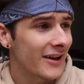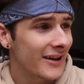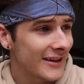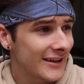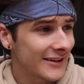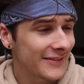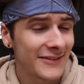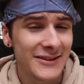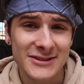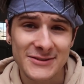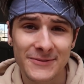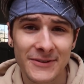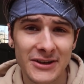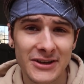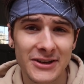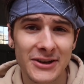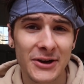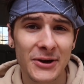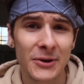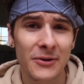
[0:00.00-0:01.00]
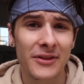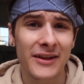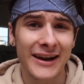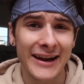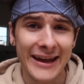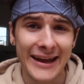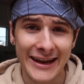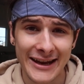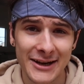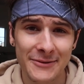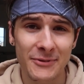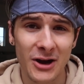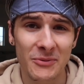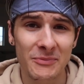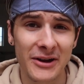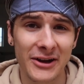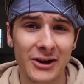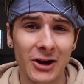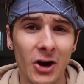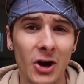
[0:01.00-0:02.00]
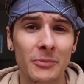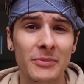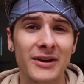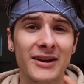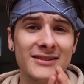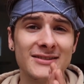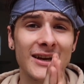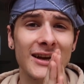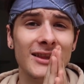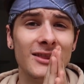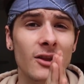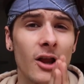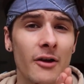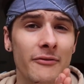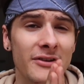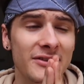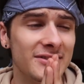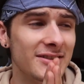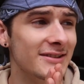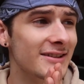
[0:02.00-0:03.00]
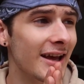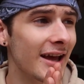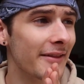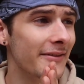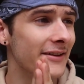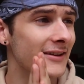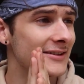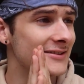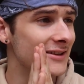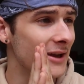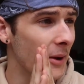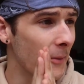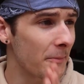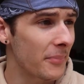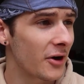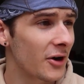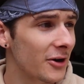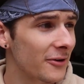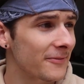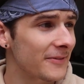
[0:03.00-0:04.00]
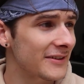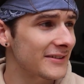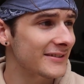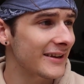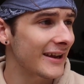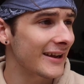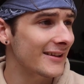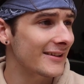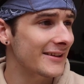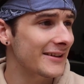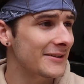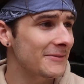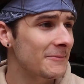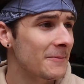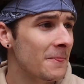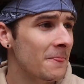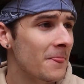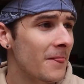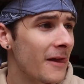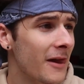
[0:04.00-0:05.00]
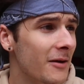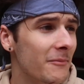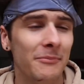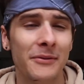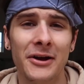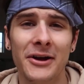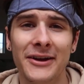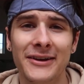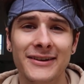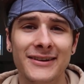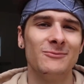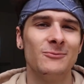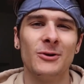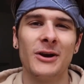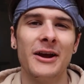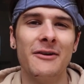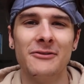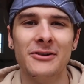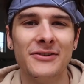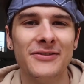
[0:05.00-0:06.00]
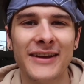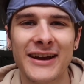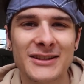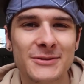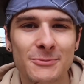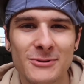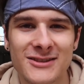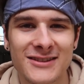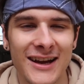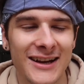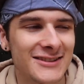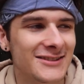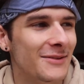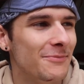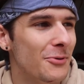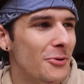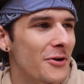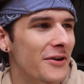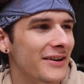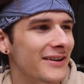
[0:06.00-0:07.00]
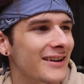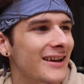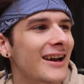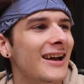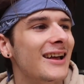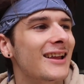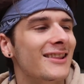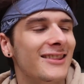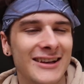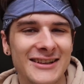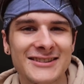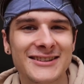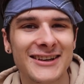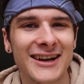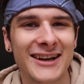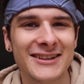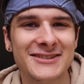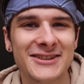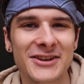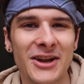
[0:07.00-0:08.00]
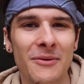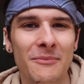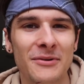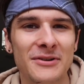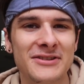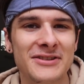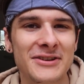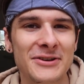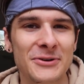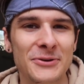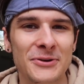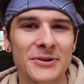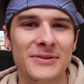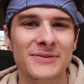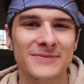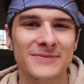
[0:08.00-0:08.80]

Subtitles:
in this video that I hate about my car because I love it to death. It is a perfect daily, but whatever, that's besides the point. Let's get on to number 2.